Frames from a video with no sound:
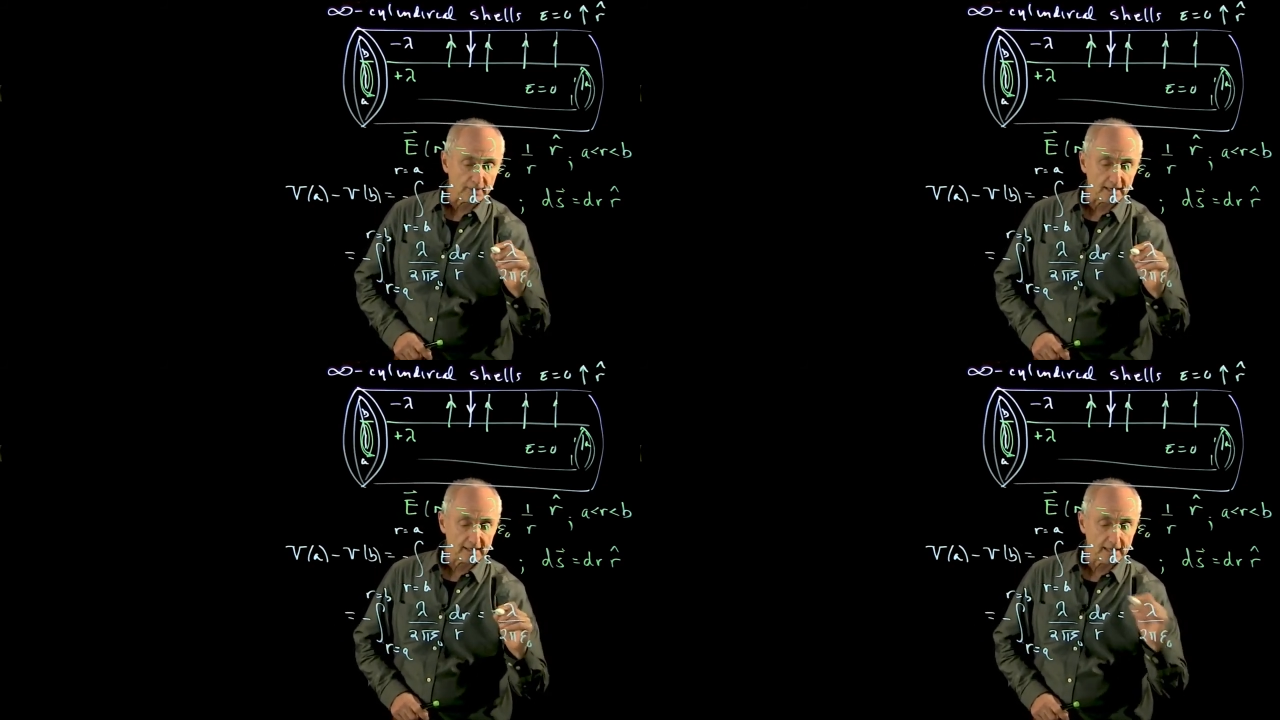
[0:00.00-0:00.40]

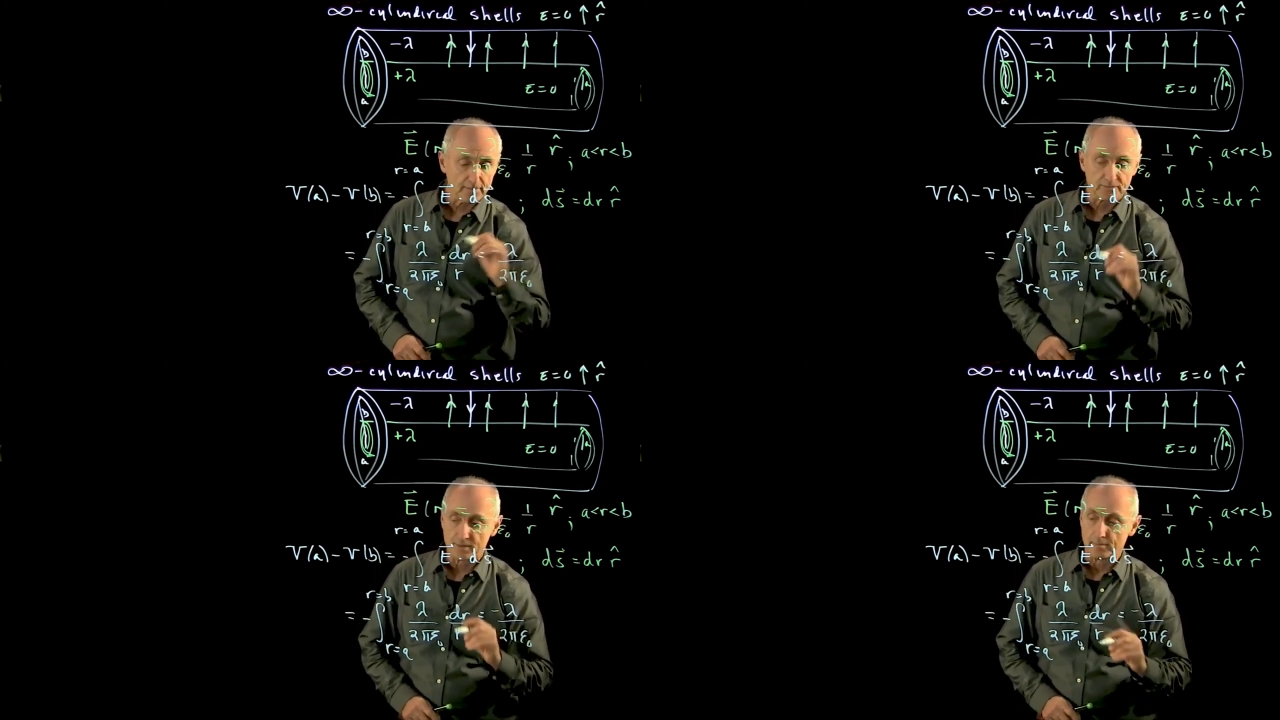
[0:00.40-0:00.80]
I'm going to
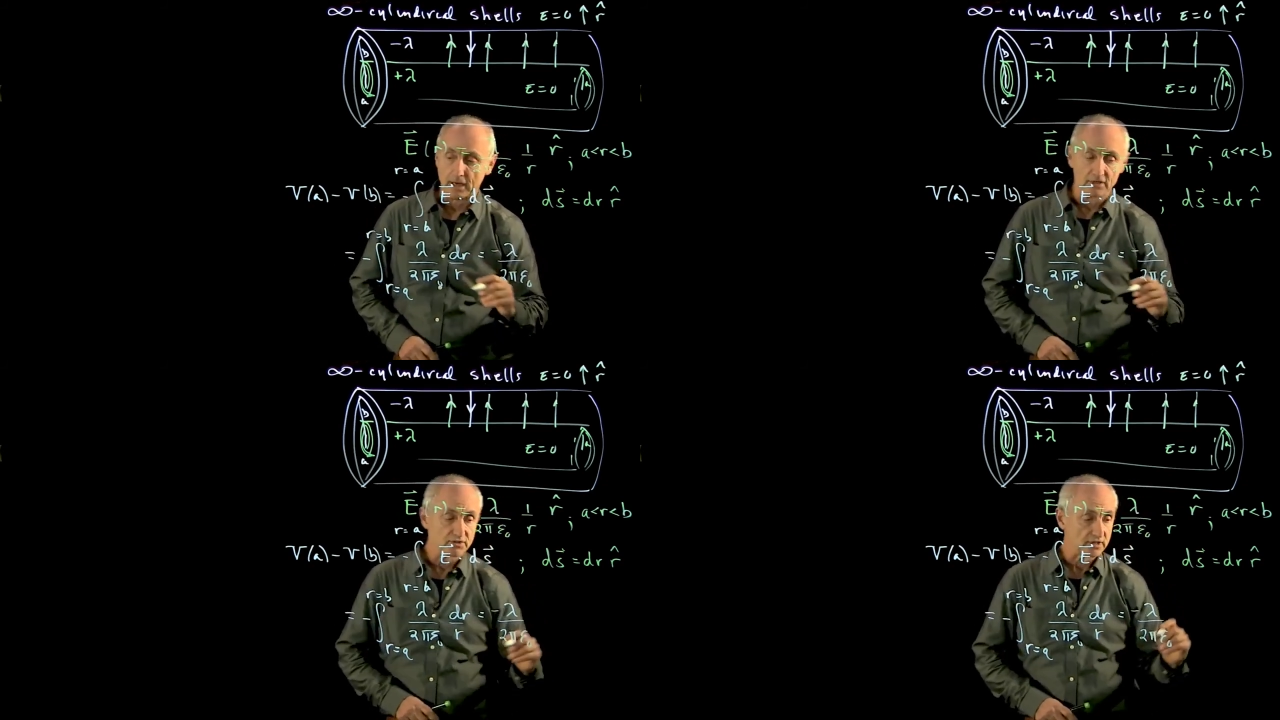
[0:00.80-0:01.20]
keep the
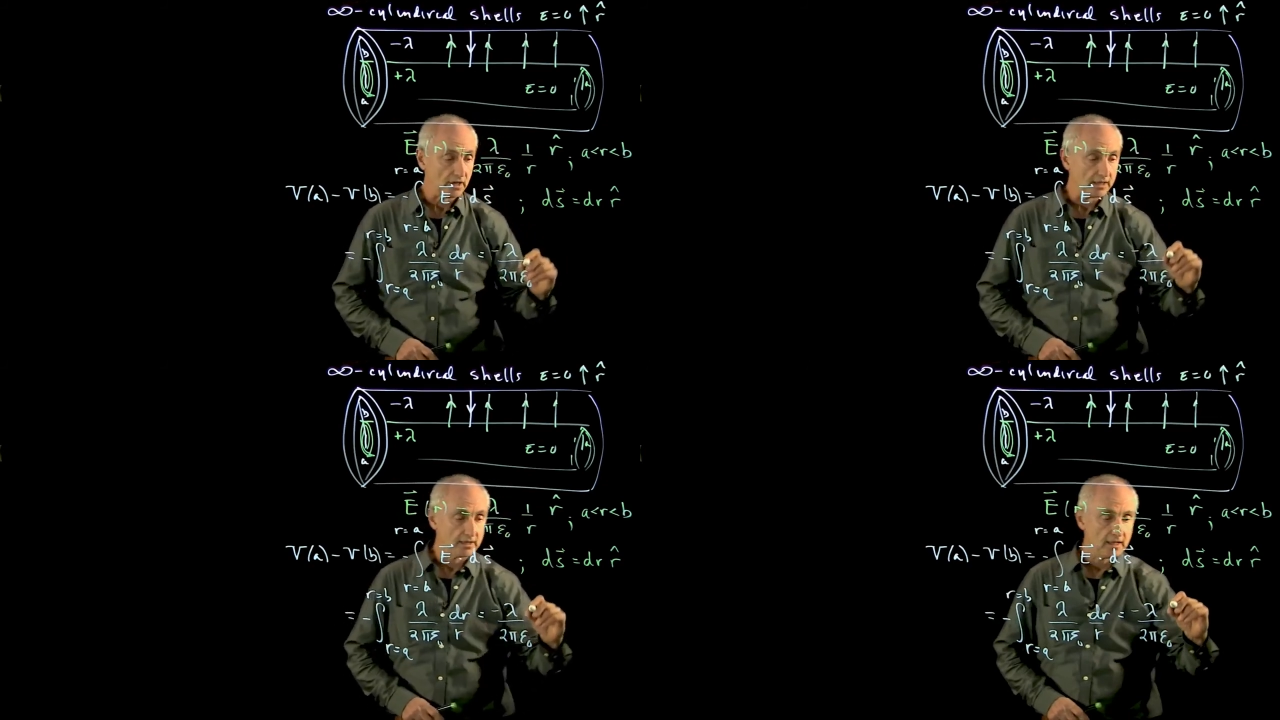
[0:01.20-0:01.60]
minus
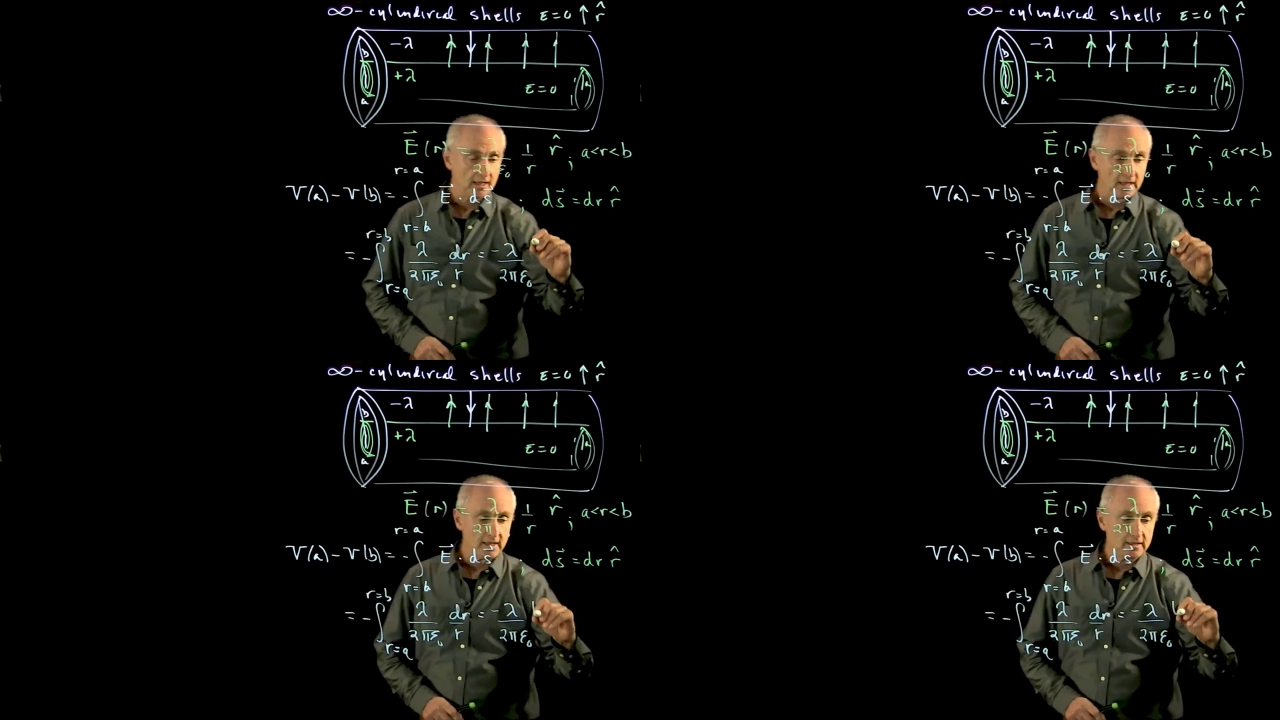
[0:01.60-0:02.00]
sign,
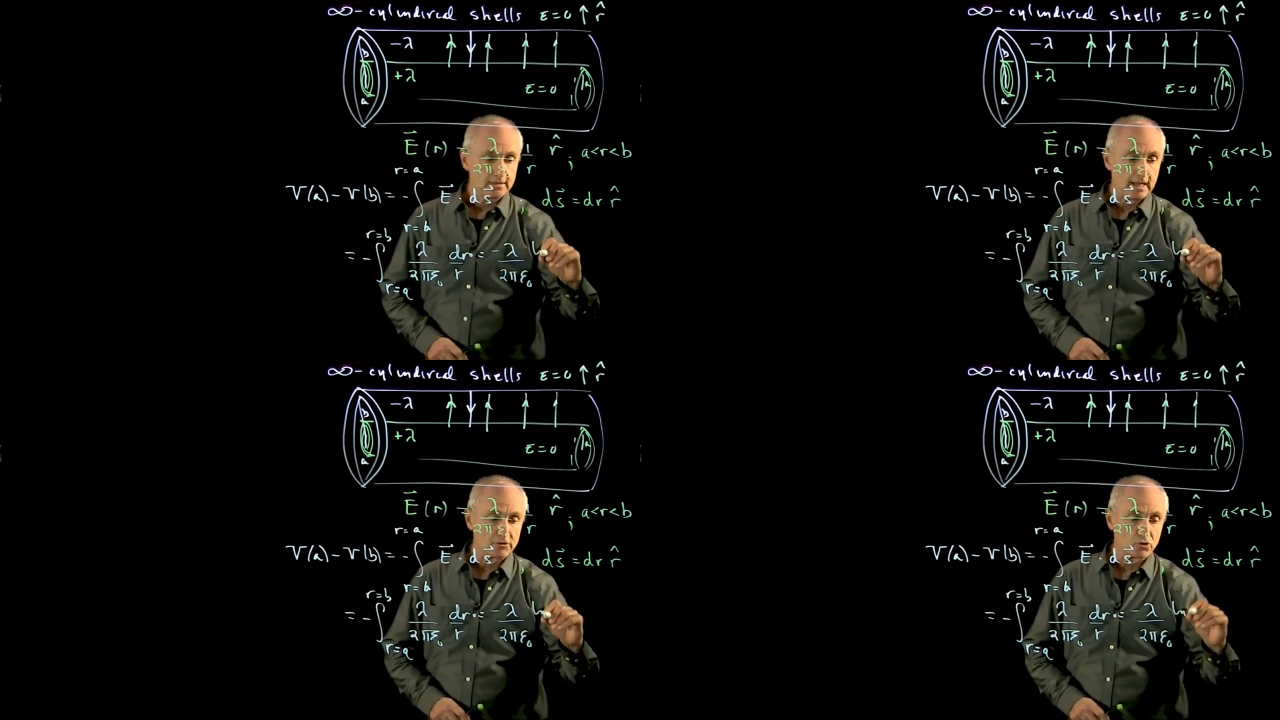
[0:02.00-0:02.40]

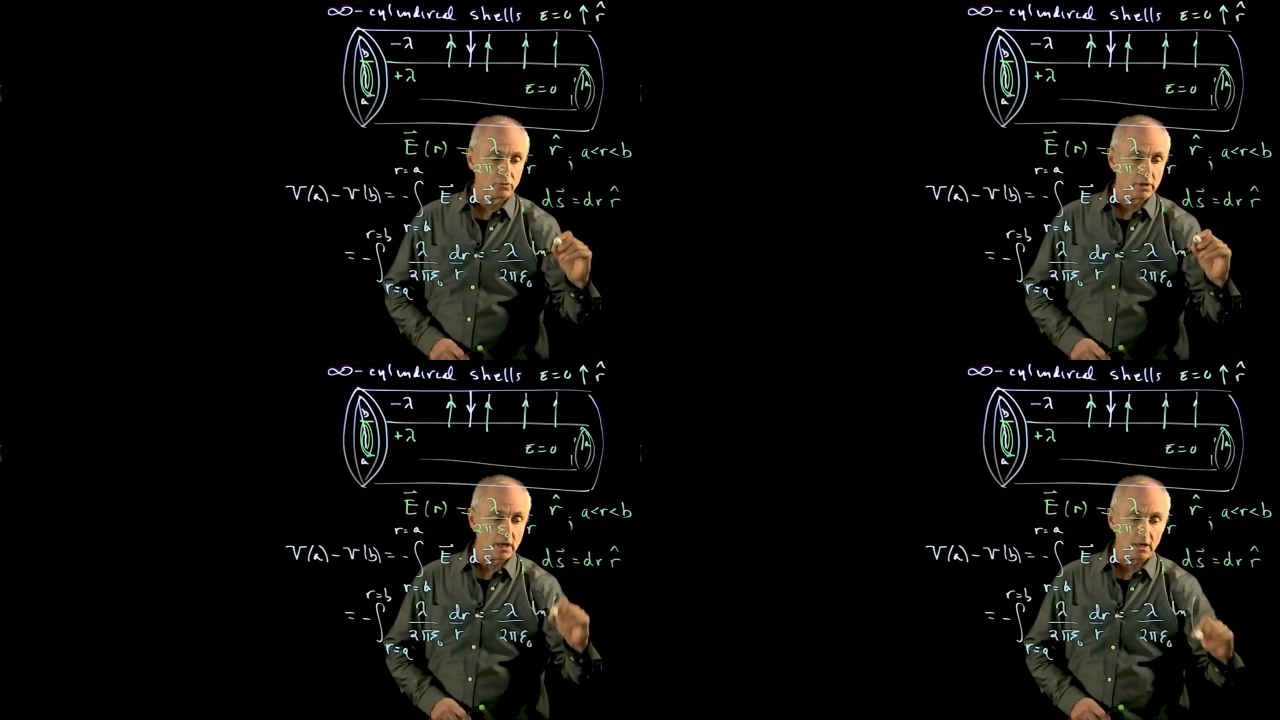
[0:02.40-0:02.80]

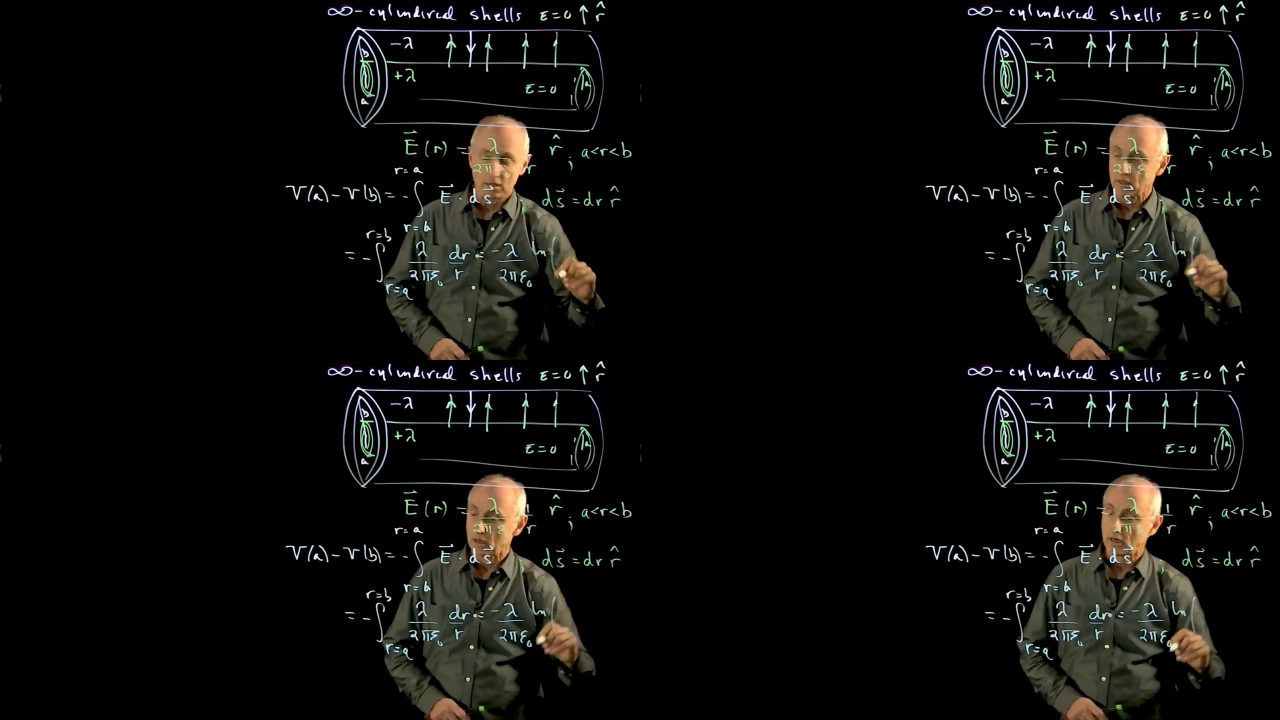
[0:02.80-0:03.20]
natural
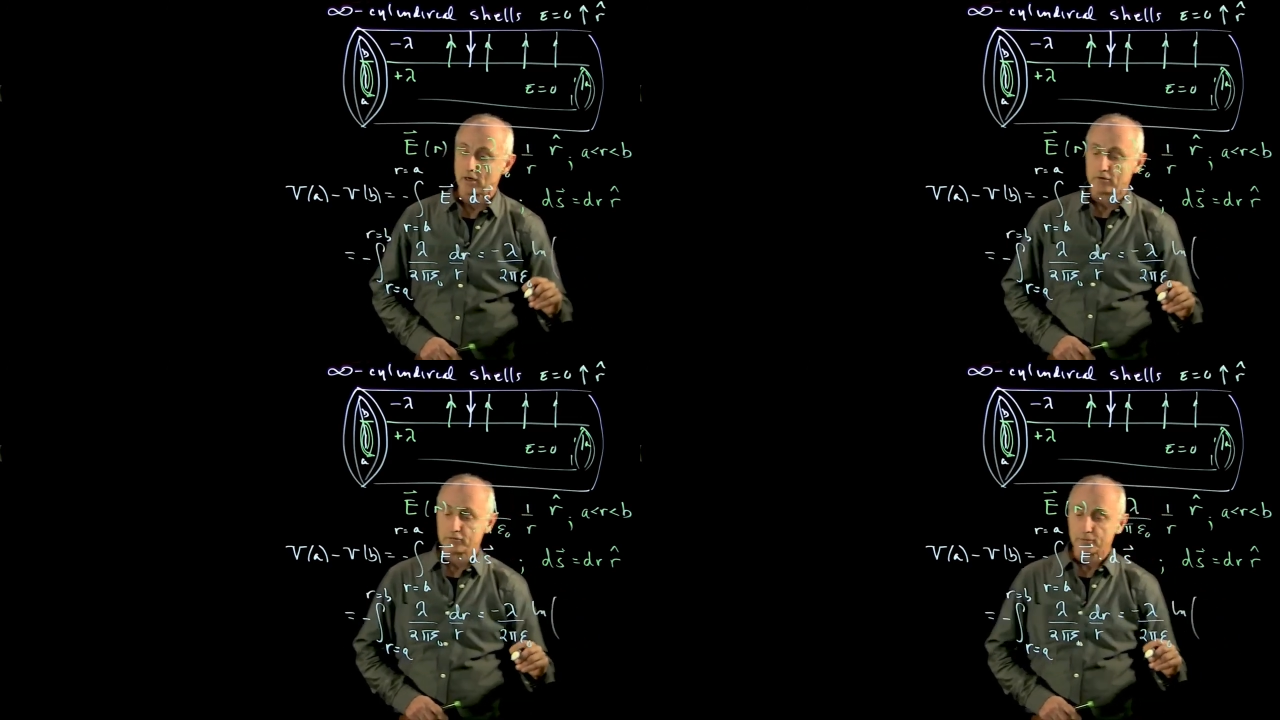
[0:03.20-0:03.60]
log
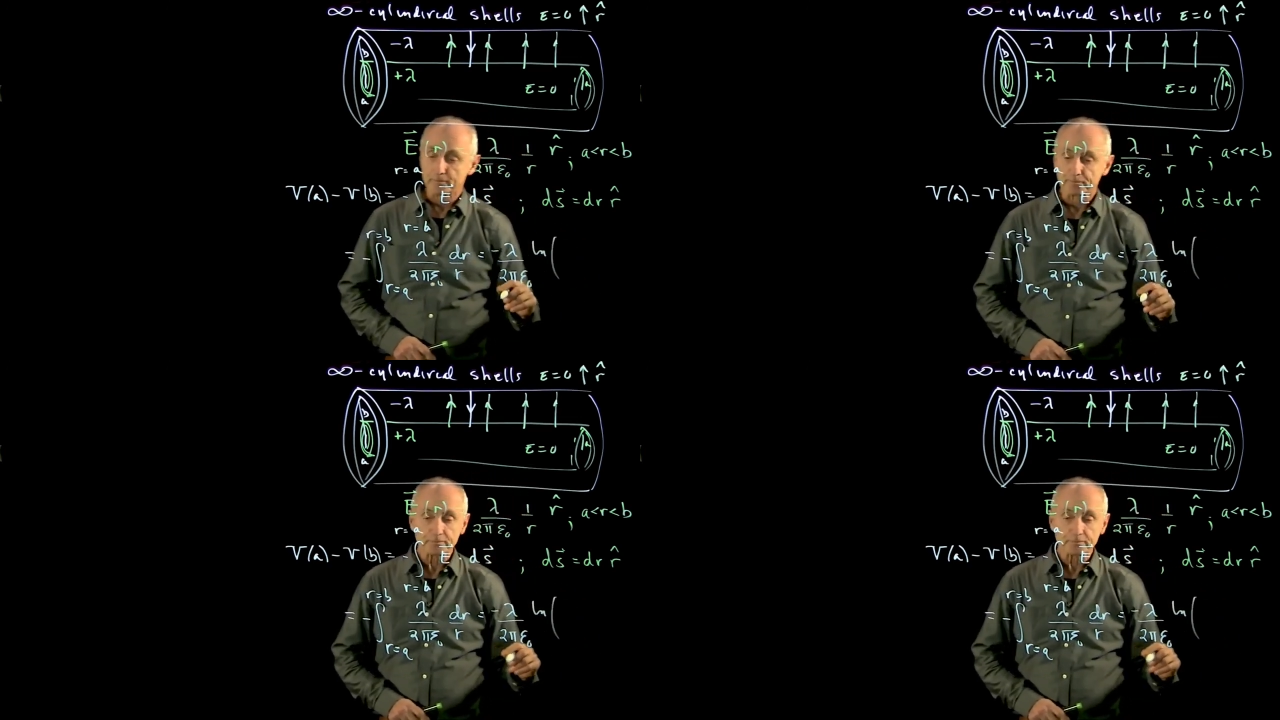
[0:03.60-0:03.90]
of